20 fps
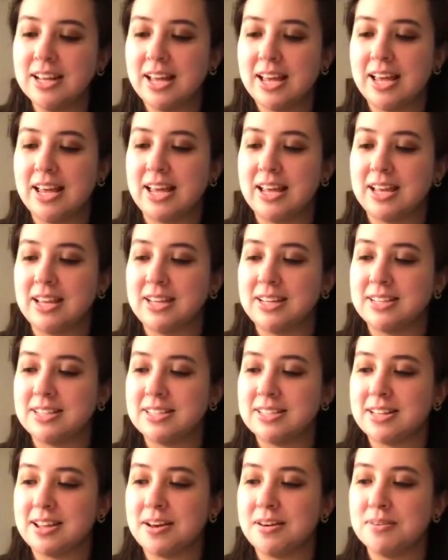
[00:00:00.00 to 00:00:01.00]

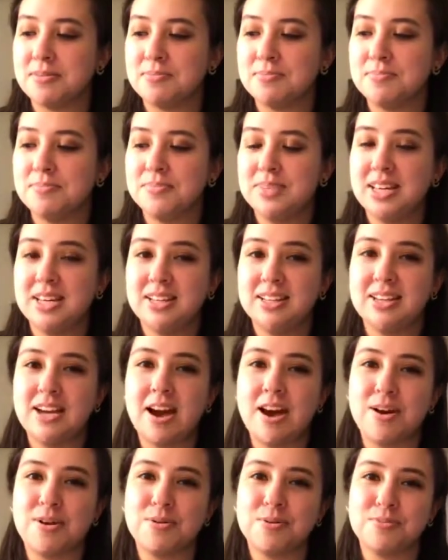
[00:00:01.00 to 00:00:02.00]
And yeah,
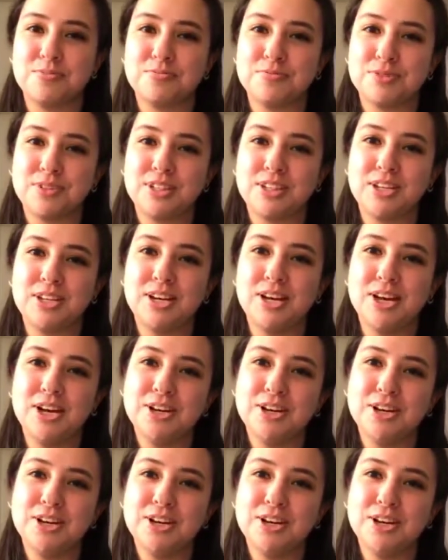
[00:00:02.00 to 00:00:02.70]
hopefully